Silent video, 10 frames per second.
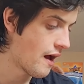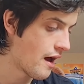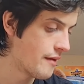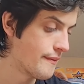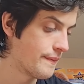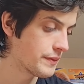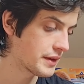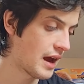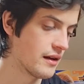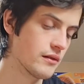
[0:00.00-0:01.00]
um,
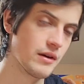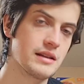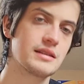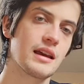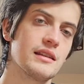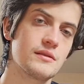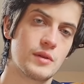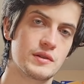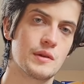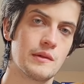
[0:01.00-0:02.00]
cannot wait to get these
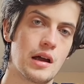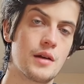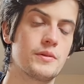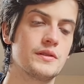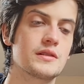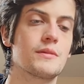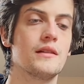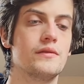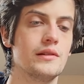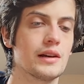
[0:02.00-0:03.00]
ones on up on display
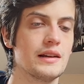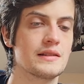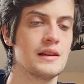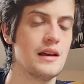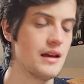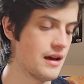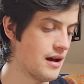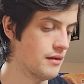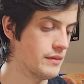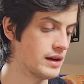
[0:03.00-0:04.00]
for you guys
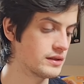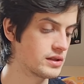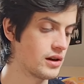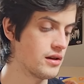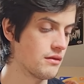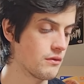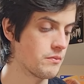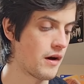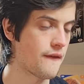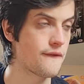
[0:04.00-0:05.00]
um, and show you
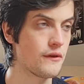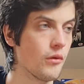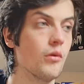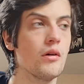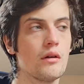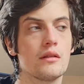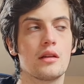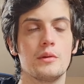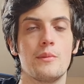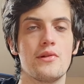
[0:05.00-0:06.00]
my full
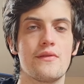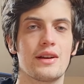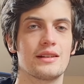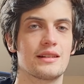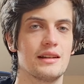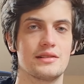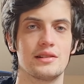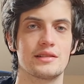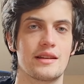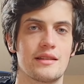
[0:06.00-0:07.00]
WWE figure collection
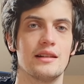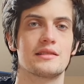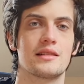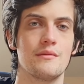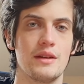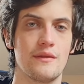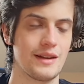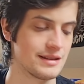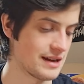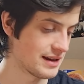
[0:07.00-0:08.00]
because I think that's going to be
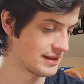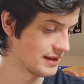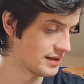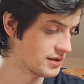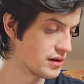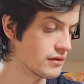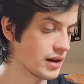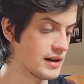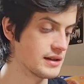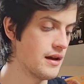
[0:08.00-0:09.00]
fantastic to show you
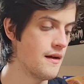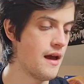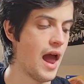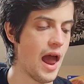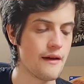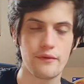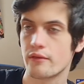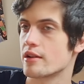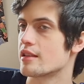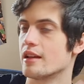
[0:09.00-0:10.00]
guys
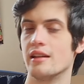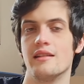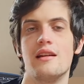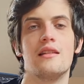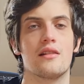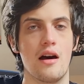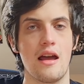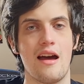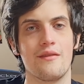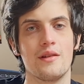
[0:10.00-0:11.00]
everything that I
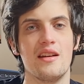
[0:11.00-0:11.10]
have.